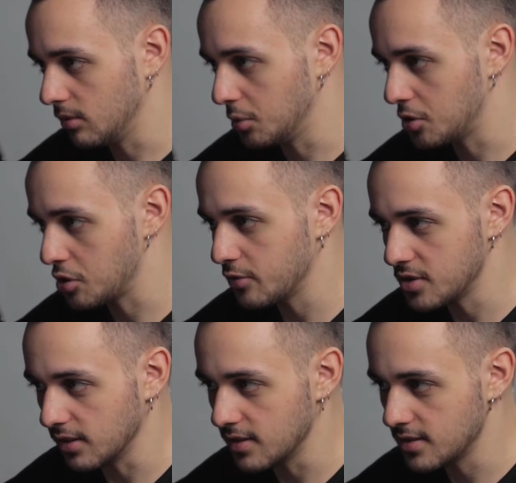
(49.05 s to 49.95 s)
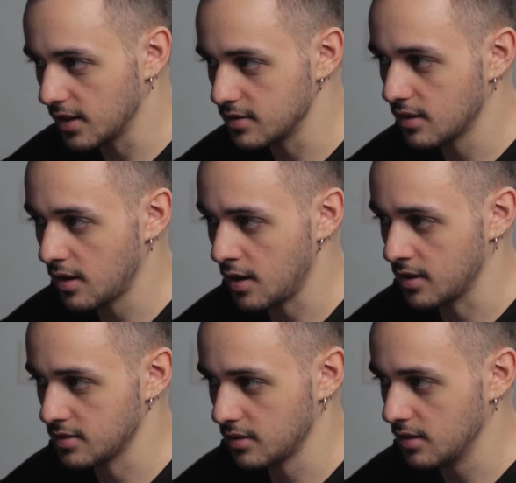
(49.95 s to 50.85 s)
which obviously in this case
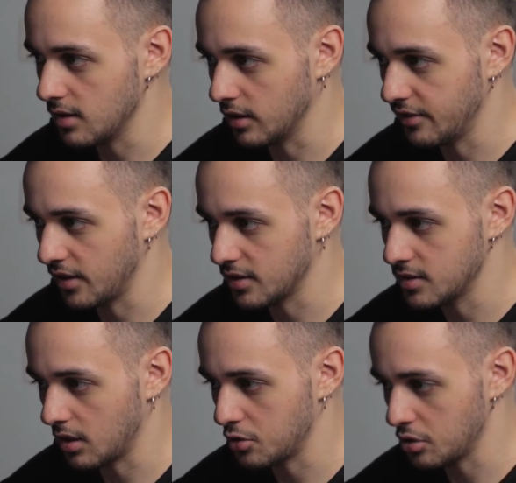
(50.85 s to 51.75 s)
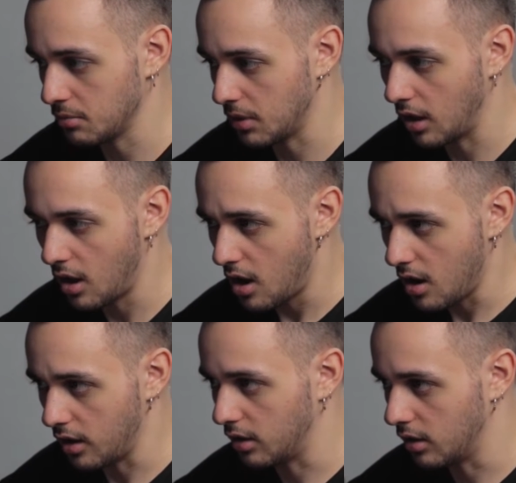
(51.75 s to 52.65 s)
has an effects section, but
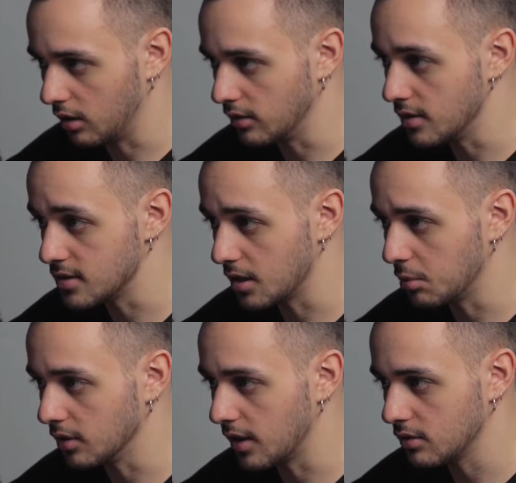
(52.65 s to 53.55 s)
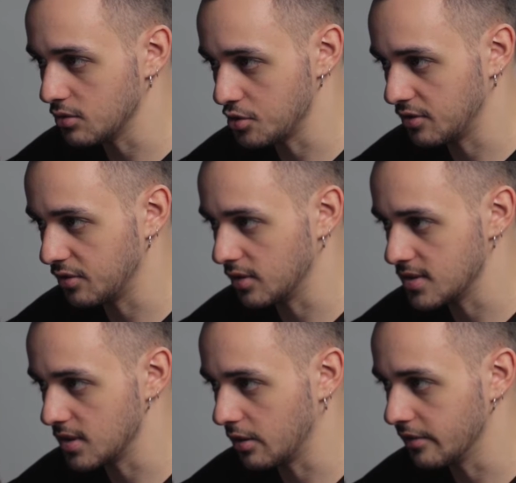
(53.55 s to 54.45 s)
I'm gonna disable that just for the
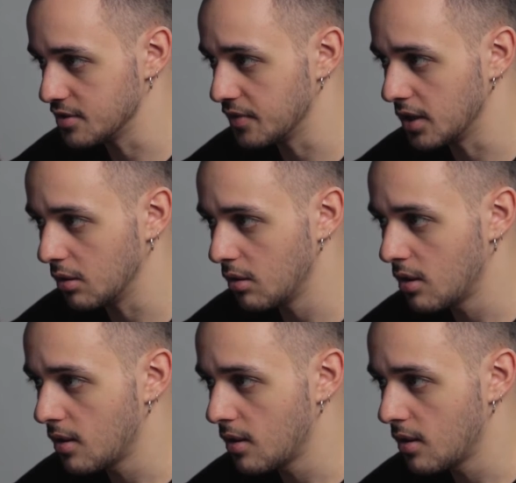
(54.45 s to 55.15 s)
sake of this video.